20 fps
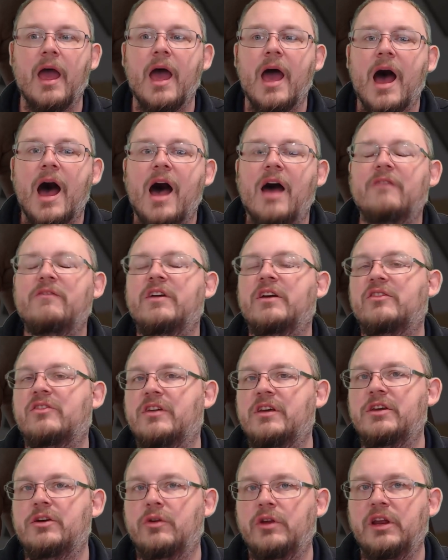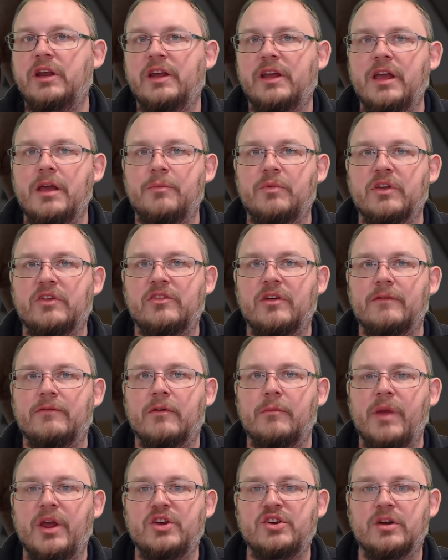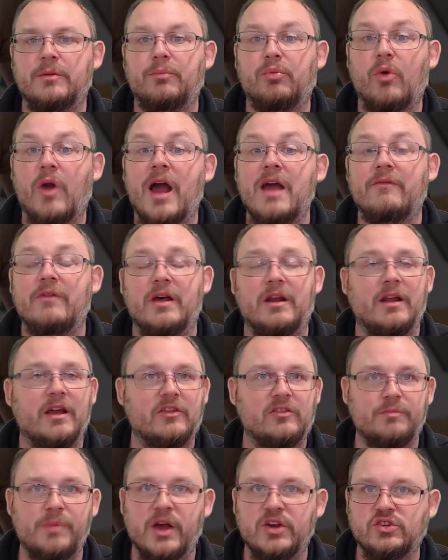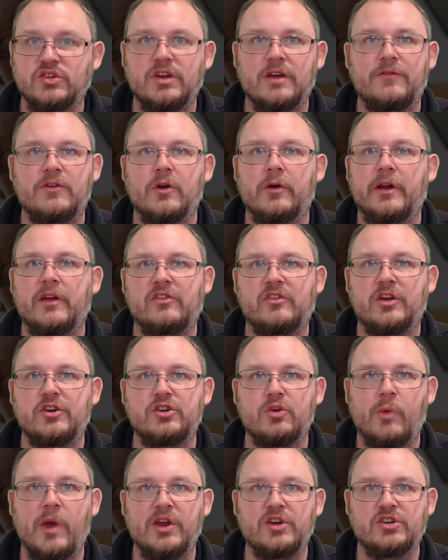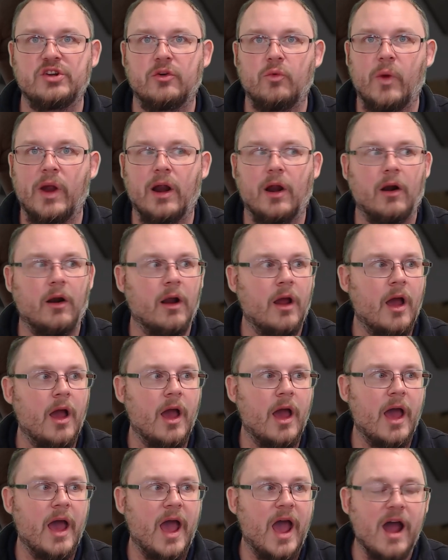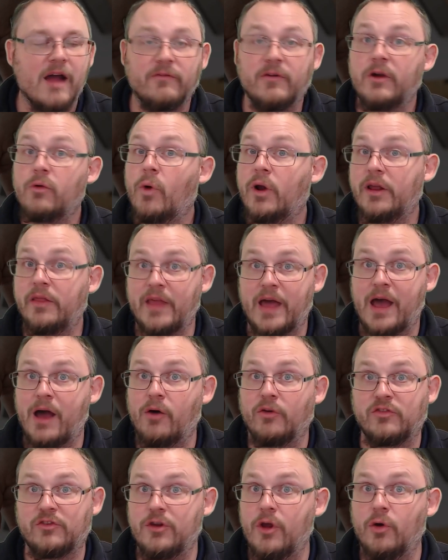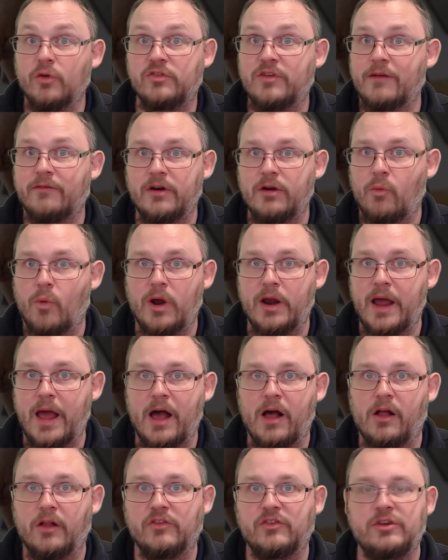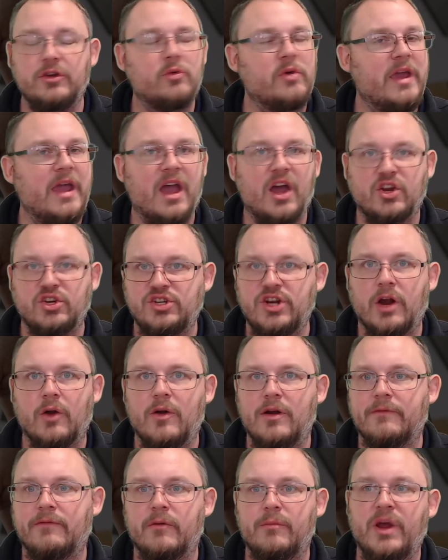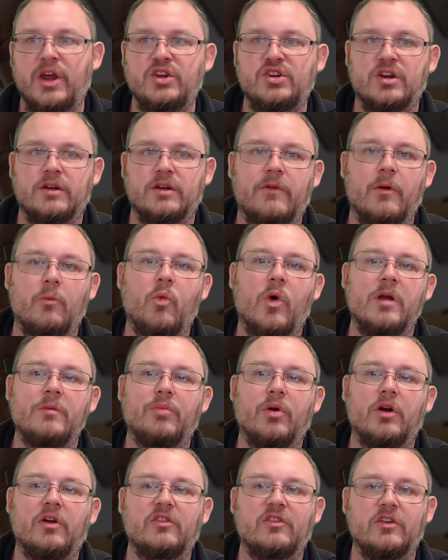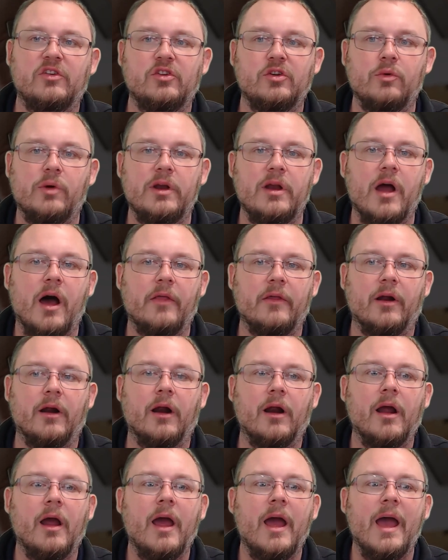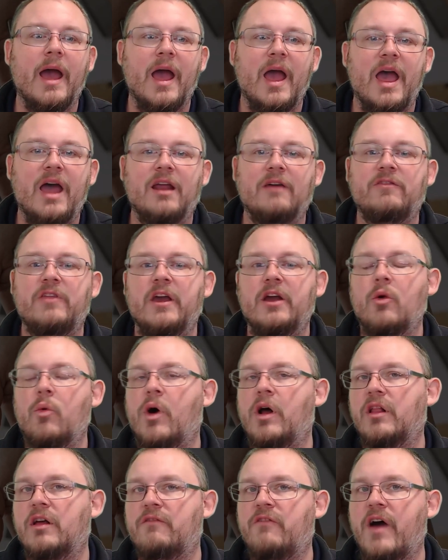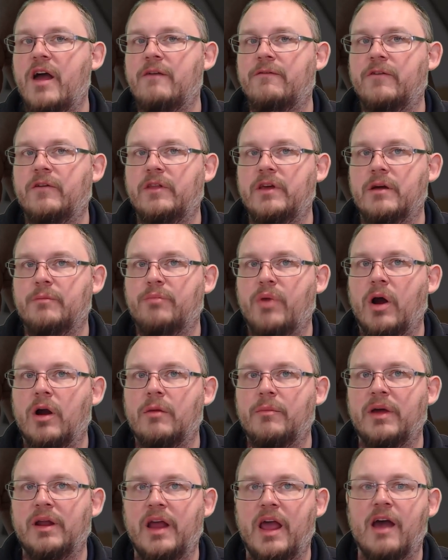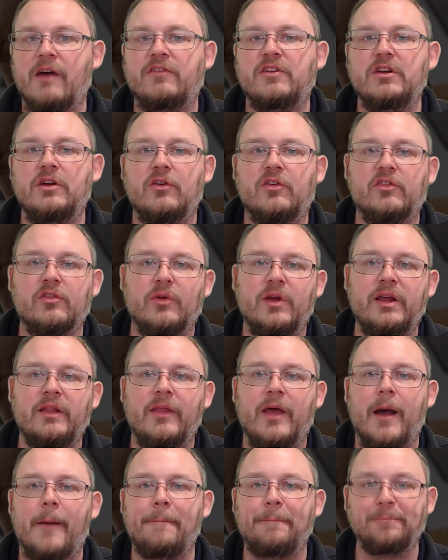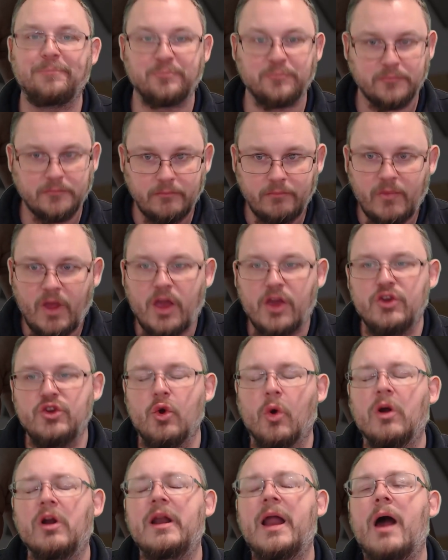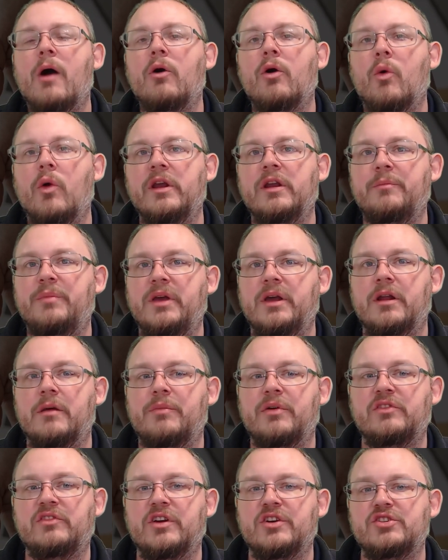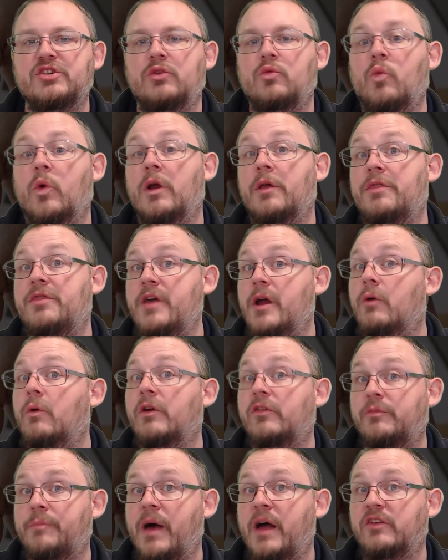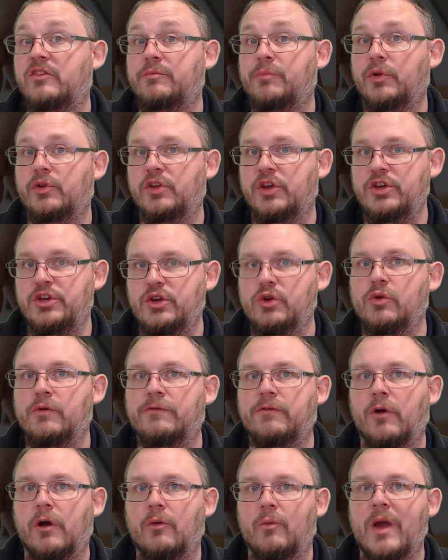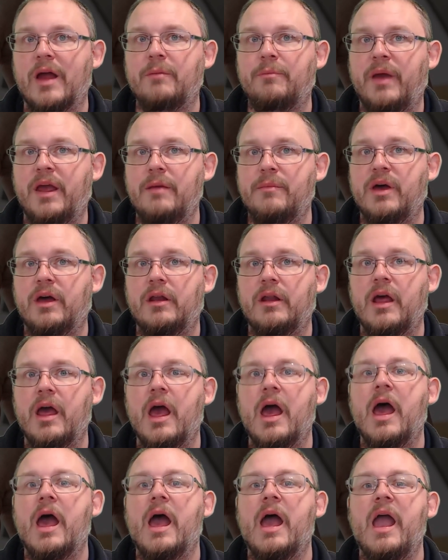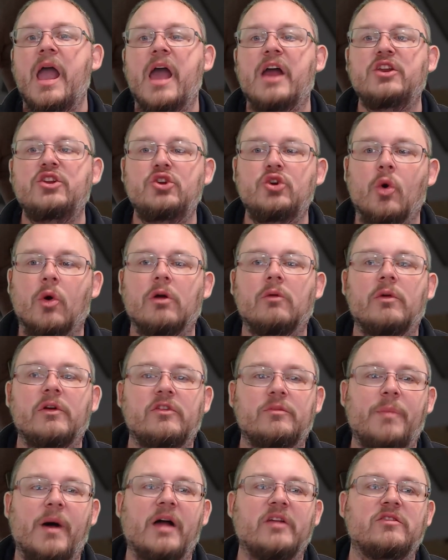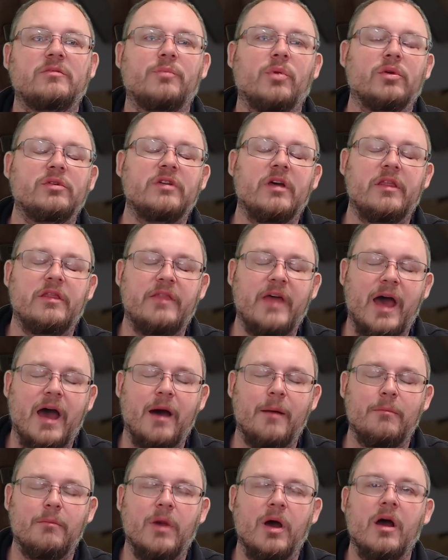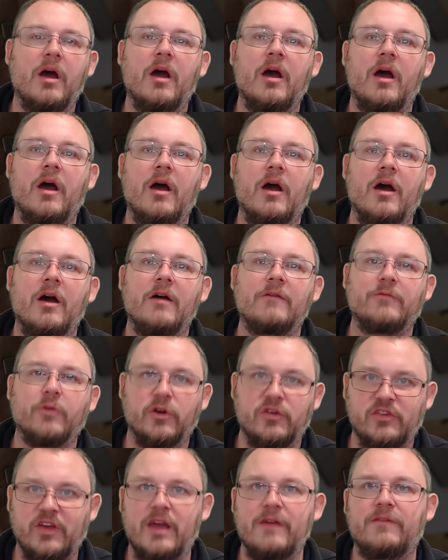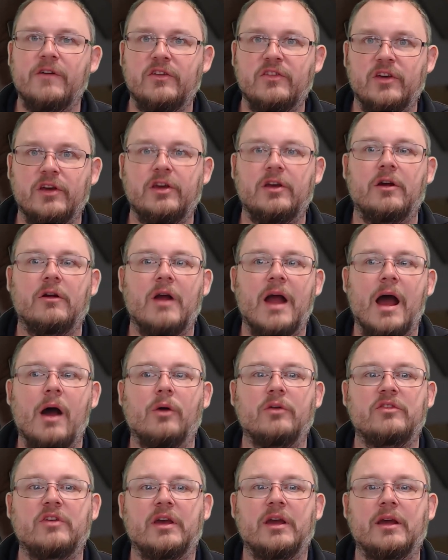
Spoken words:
Obviously, you need to keep this information private, especially if you're in a situation where everyone in the house knows everyone else. You can't share information one person to another. And if they qualify for the apartment after you screen them, you're now going to be in a position where they're responsible to you for a rent payment, and you're responsible to them for safe and secure housing.